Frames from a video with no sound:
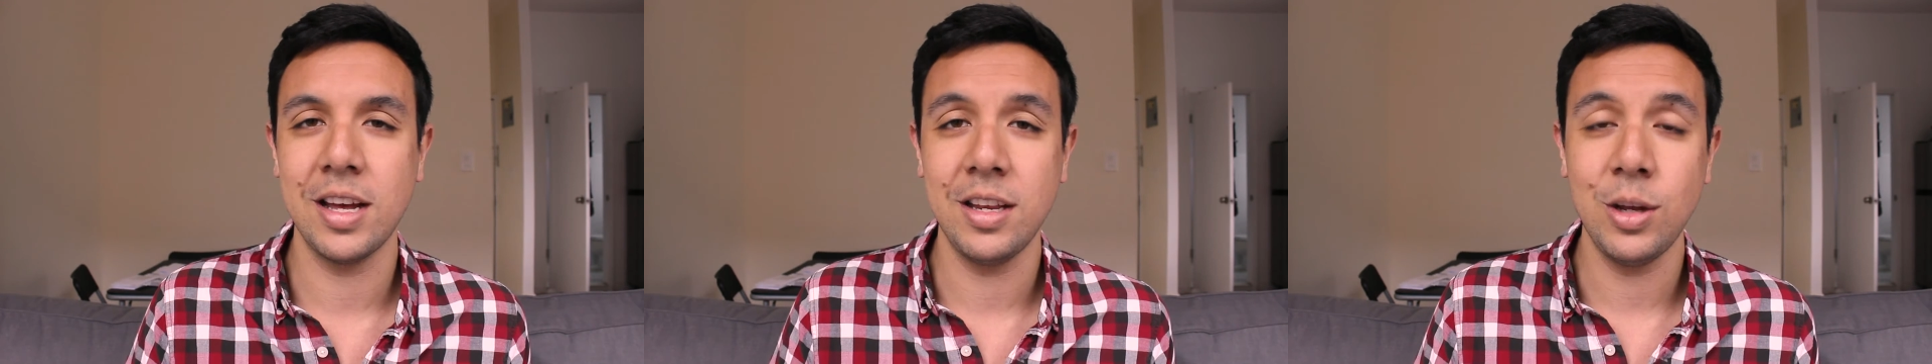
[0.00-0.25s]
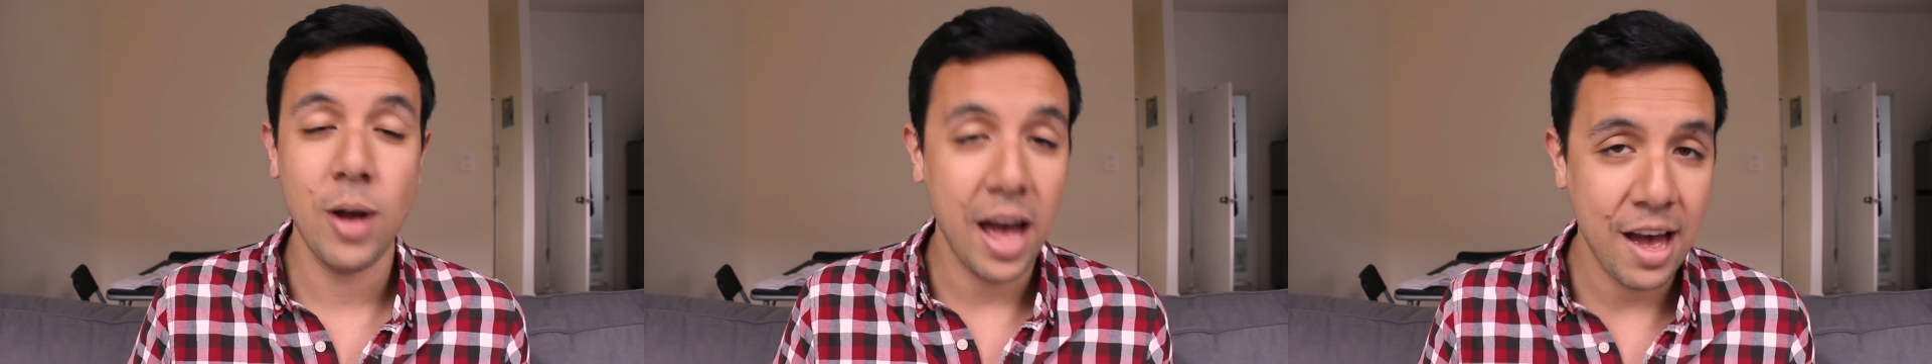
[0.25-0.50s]

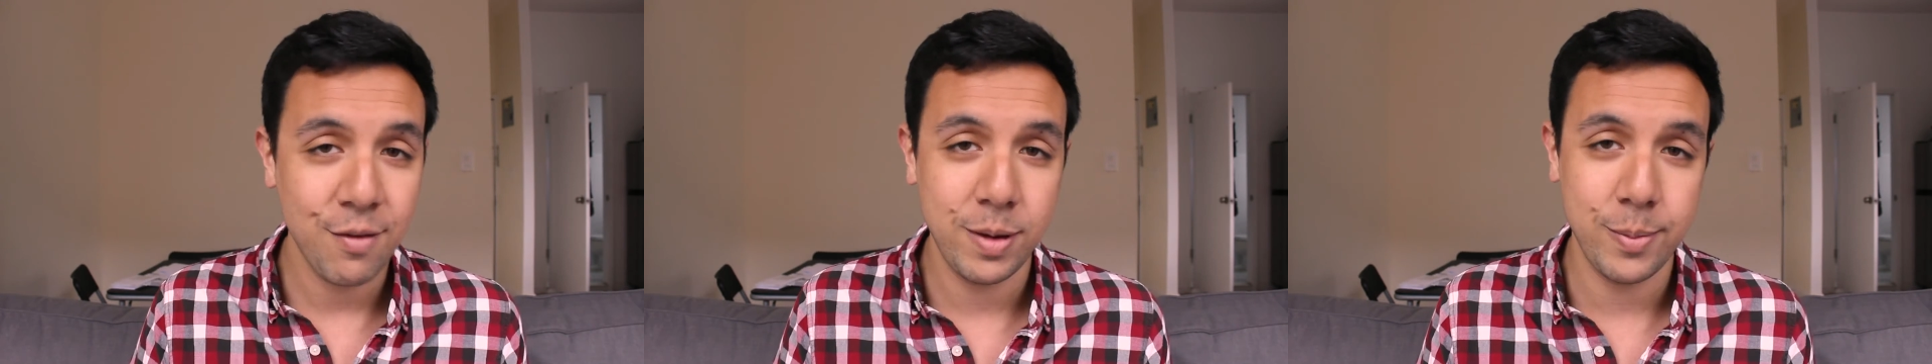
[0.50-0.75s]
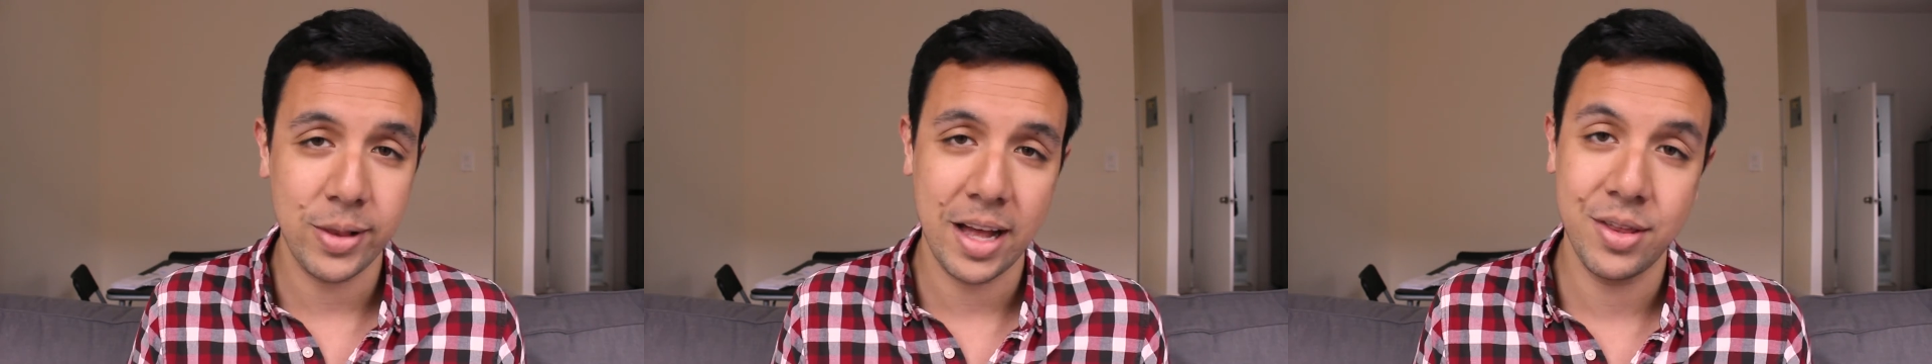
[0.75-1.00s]
that you have
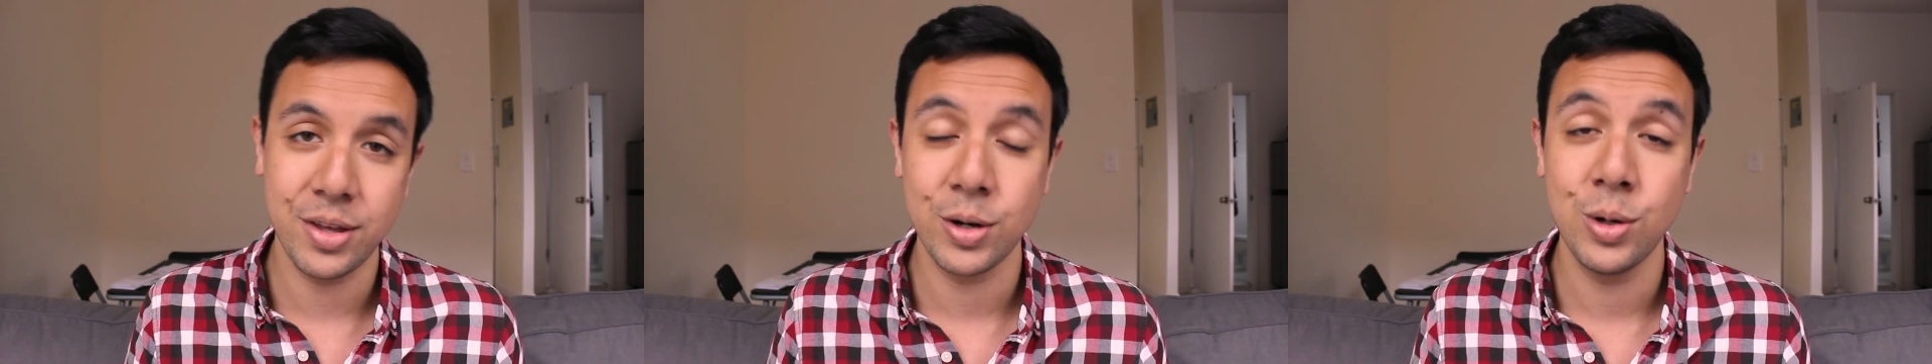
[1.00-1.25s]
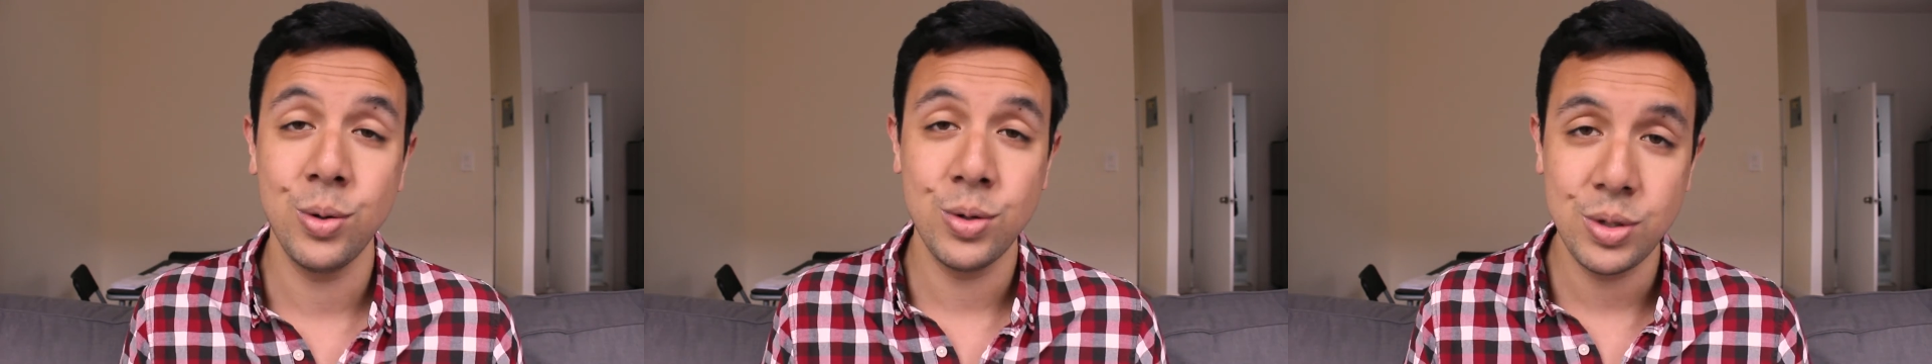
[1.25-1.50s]
people out there
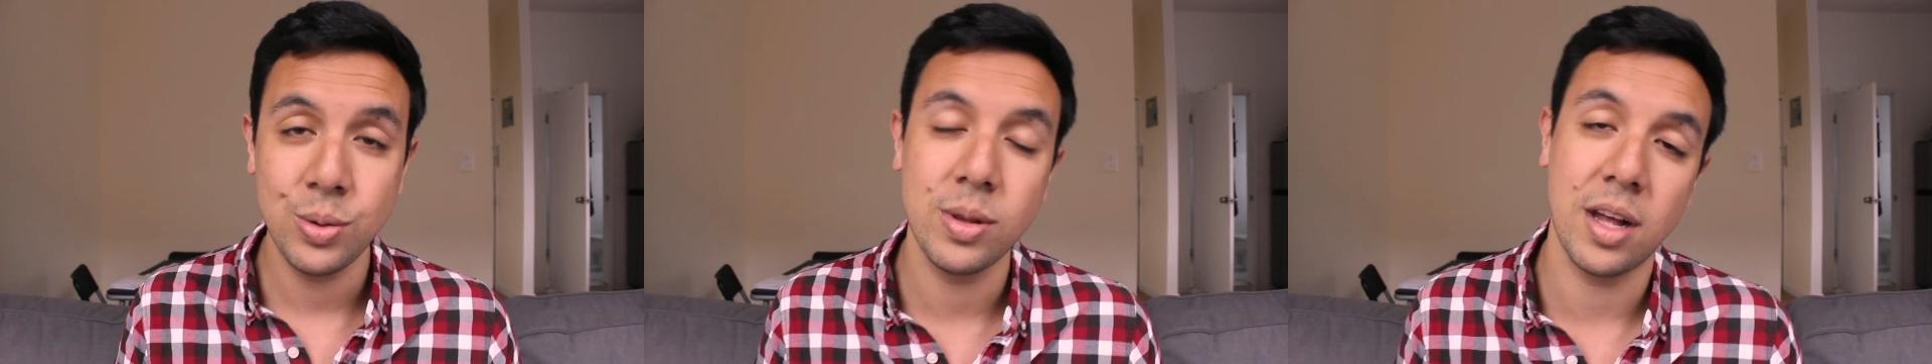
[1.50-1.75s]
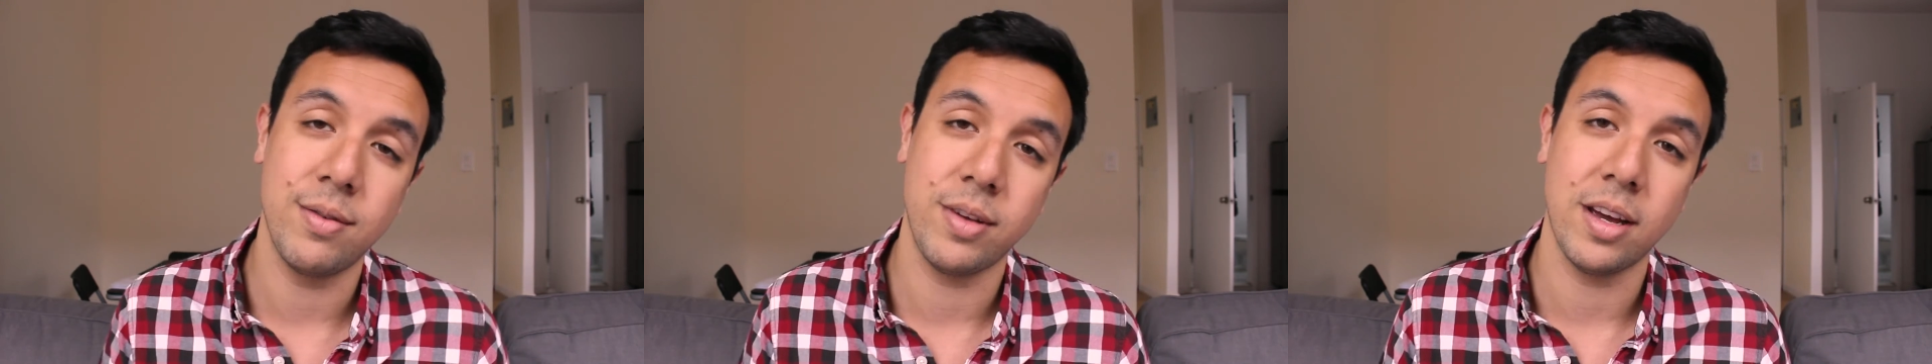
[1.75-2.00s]
who do
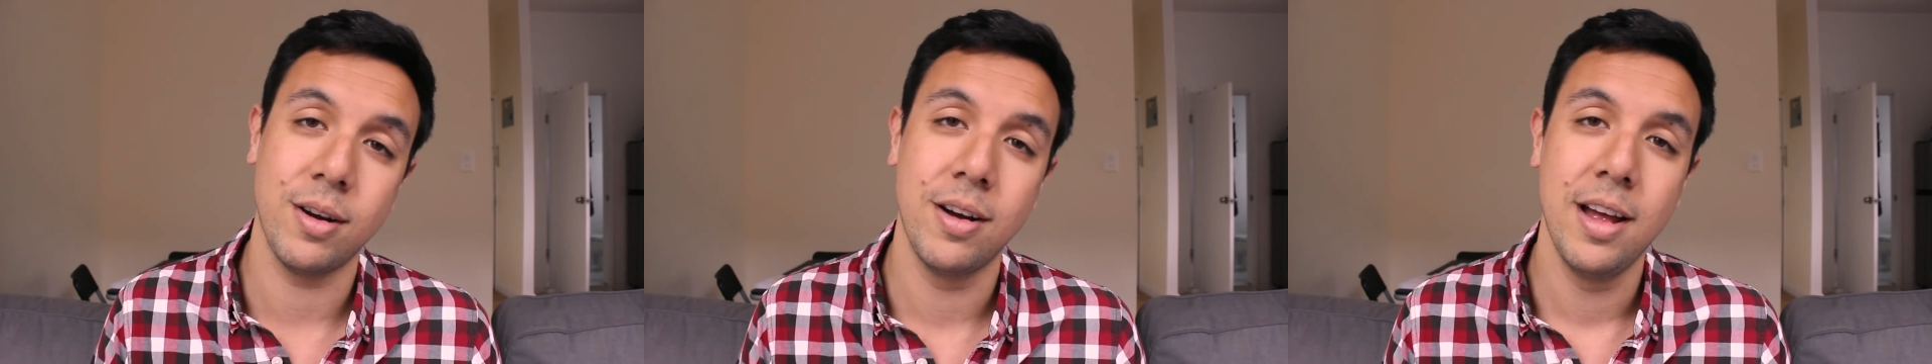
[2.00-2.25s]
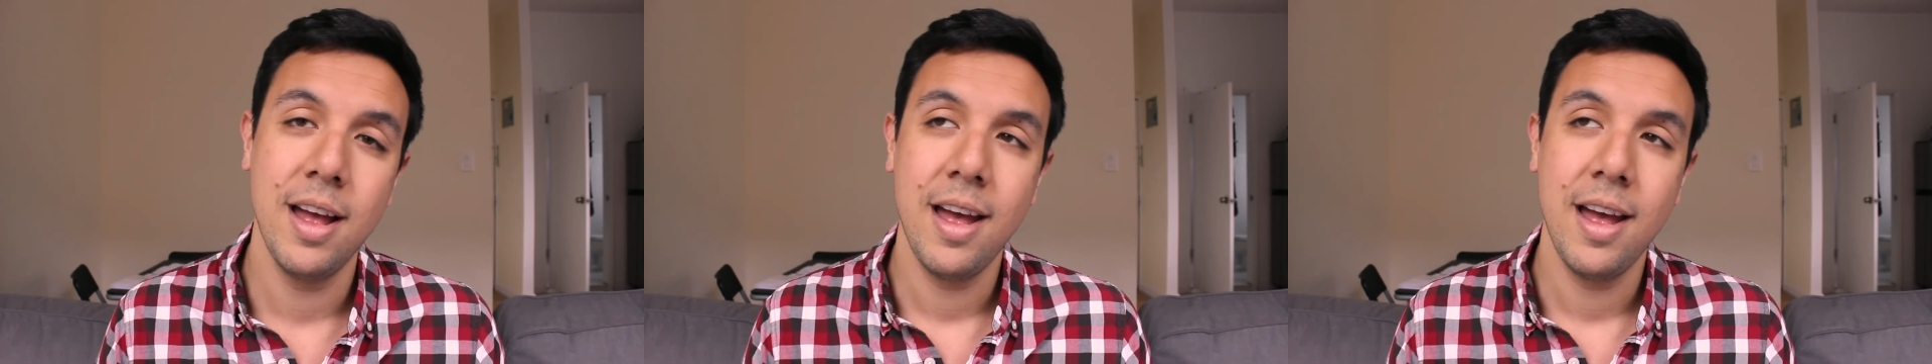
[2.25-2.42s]
love you